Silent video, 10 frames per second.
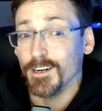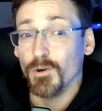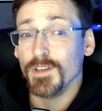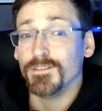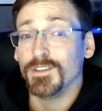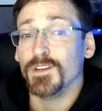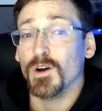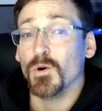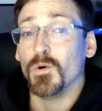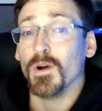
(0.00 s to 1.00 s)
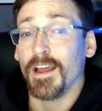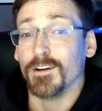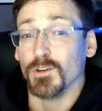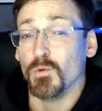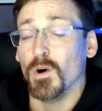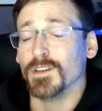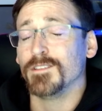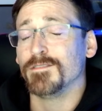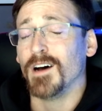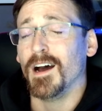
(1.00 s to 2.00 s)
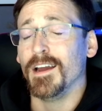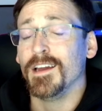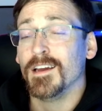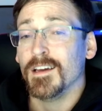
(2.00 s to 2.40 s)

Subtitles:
I don't even know how to quantify